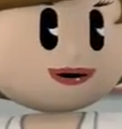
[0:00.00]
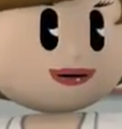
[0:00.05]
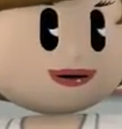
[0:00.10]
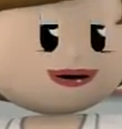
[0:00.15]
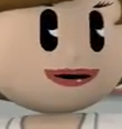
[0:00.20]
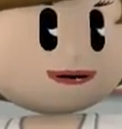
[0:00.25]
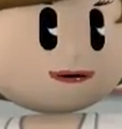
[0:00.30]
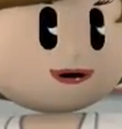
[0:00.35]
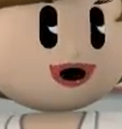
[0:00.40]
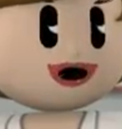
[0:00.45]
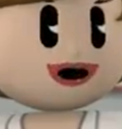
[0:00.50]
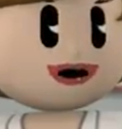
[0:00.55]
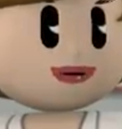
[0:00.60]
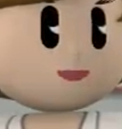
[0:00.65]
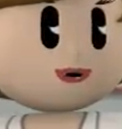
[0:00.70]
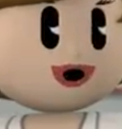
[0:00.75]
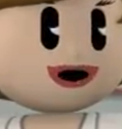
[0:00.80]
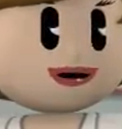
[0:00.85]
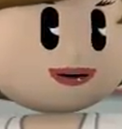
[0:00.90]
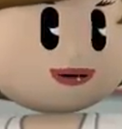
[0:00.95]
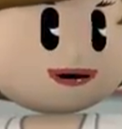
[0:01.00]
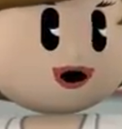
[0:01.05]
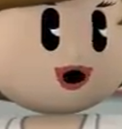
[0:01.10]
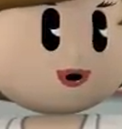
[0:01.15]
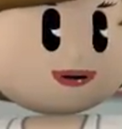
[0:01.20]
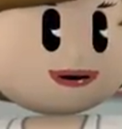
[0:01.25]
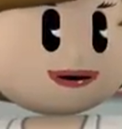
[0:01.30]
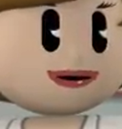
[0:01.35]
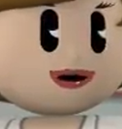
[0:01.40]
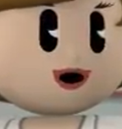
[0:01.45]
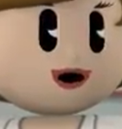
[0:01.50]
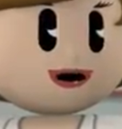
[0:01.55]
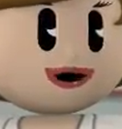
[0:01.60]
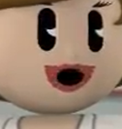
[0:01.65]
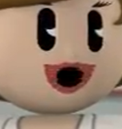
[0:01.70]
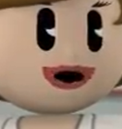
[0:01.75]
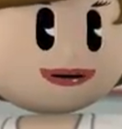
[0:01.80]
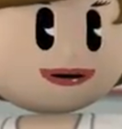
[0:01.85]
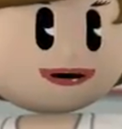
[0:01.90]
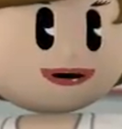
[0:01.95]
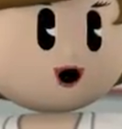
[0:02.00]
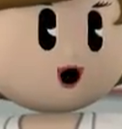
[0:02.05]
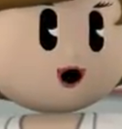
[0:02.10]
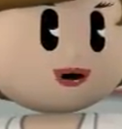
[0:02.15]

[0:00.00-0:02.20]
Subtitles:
stretcher and transport him to PACU.